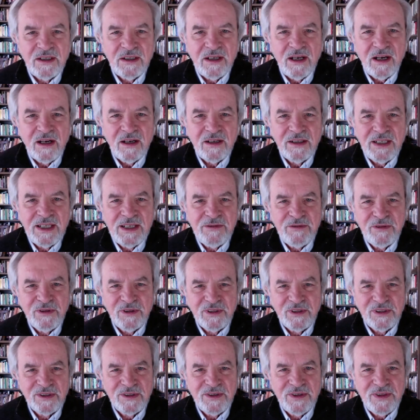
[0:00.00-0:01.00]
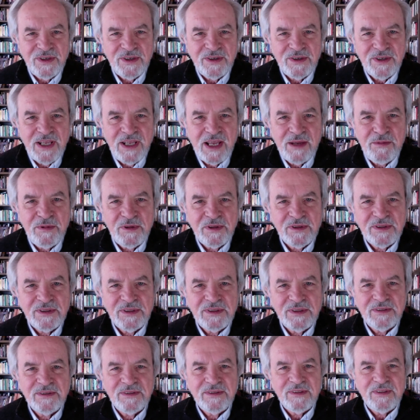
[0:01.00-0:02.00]
evil, or they're able
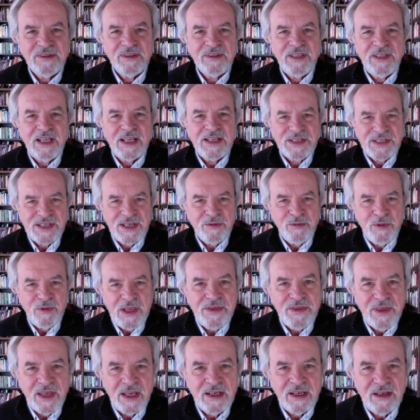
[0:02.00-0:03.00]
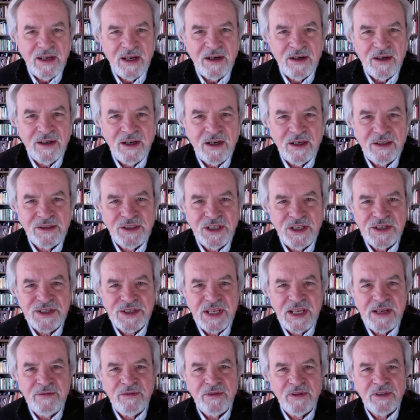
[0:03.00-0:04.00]
to, they say, we think are just
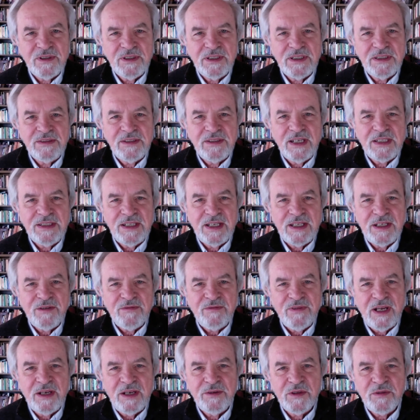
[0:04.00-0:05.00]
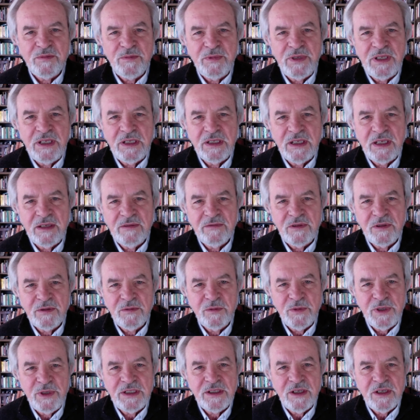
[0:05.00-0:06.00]
evil and identify with being evil, and
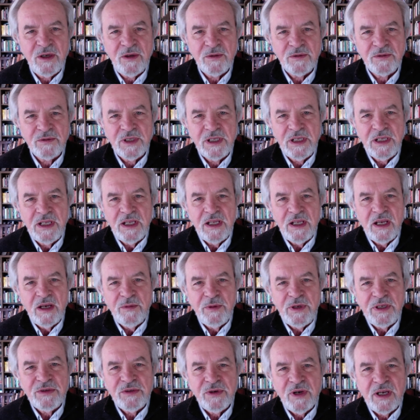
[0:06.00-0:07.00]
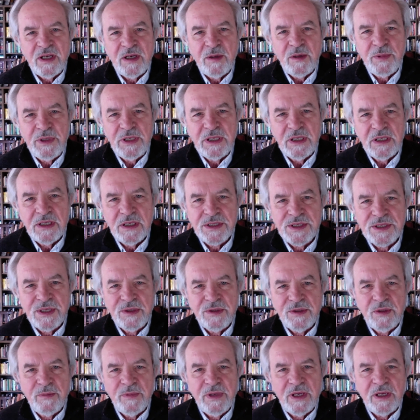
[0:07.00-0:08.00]
we don't. We try to be innocent
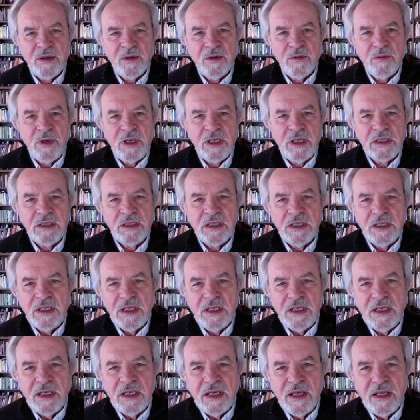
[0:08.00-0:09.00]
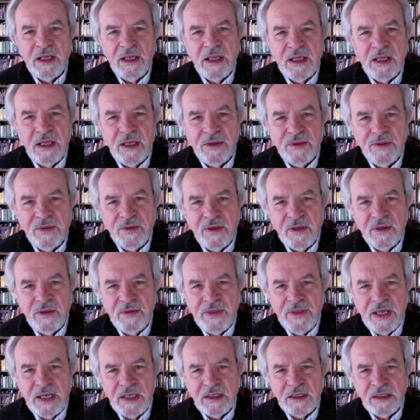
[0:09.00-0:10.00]
no matter what. And
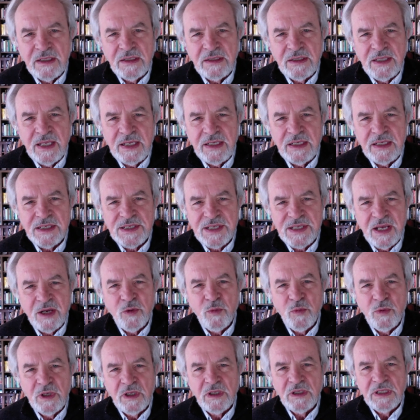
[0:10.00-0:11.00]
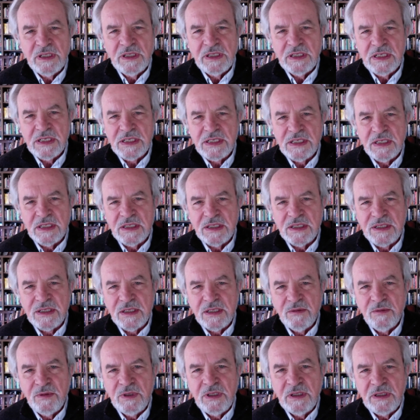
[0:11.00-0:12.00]
that is not real innocence.
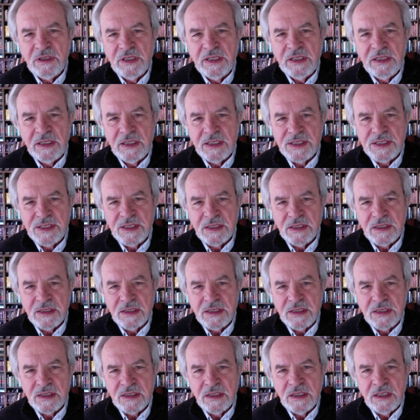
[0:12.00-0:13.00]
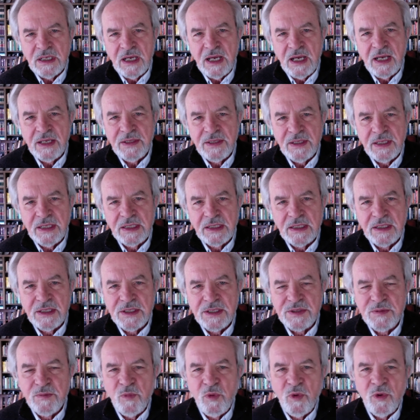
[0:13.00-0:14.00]
Real innocence, I think,
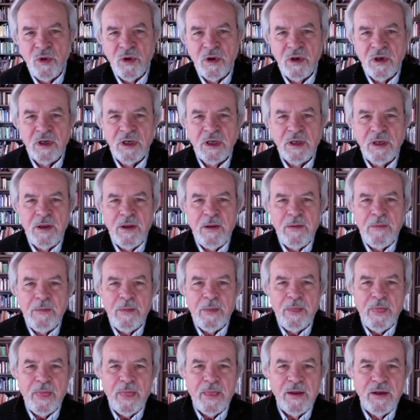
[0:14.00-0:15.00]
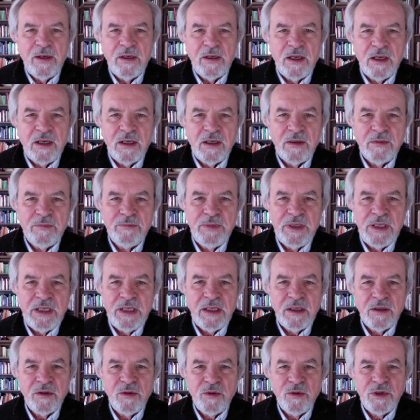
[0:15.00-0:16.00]
is more
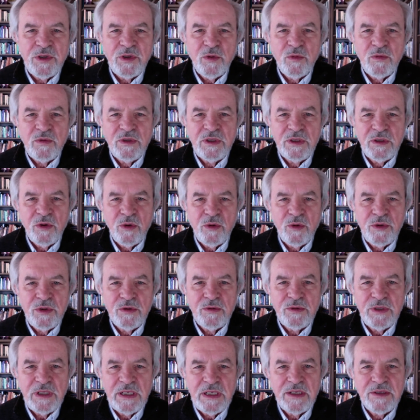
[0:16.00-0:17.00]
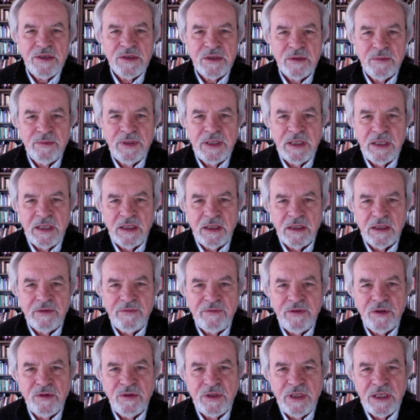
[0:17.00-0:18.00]
being who you need to be. If
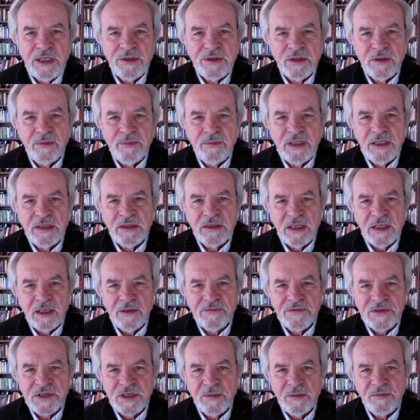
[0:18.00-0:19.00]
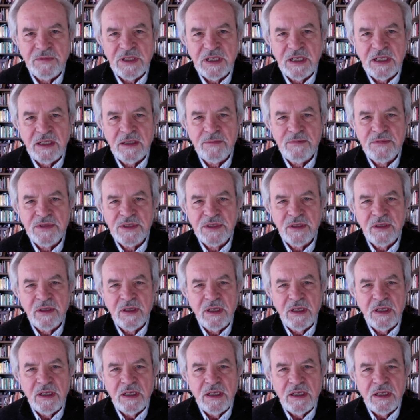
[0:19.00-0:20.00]
you need to be tough sometimes
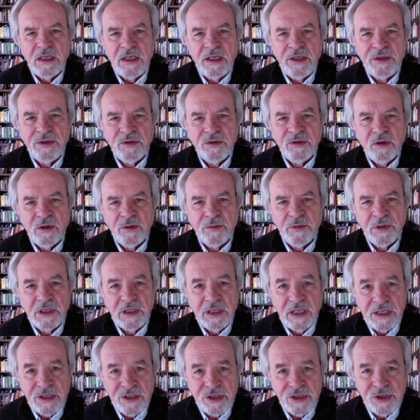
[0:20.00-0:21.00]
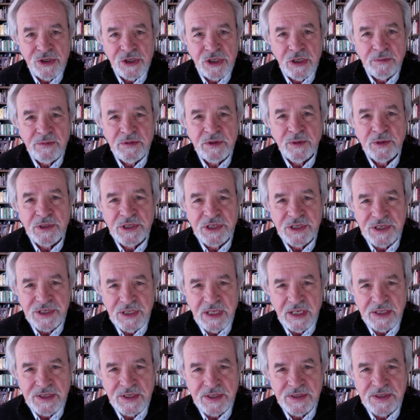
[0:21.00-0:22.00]
in your relationships, which is
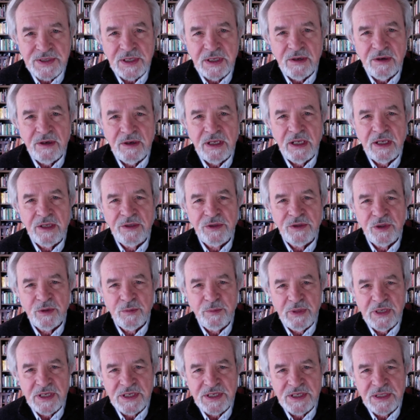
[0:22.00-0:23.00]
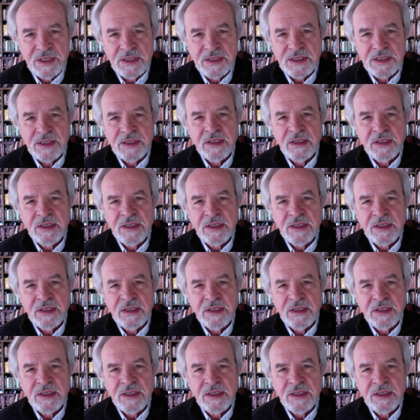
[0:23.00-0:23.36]
necessary in your business,